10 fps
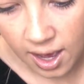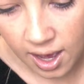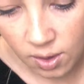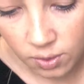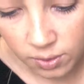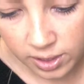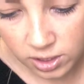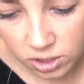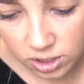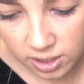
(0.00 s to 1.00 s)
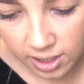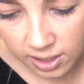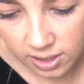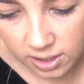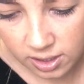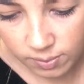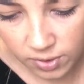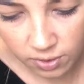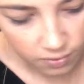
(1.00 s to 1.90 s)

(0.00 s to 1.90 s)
I always just get a bit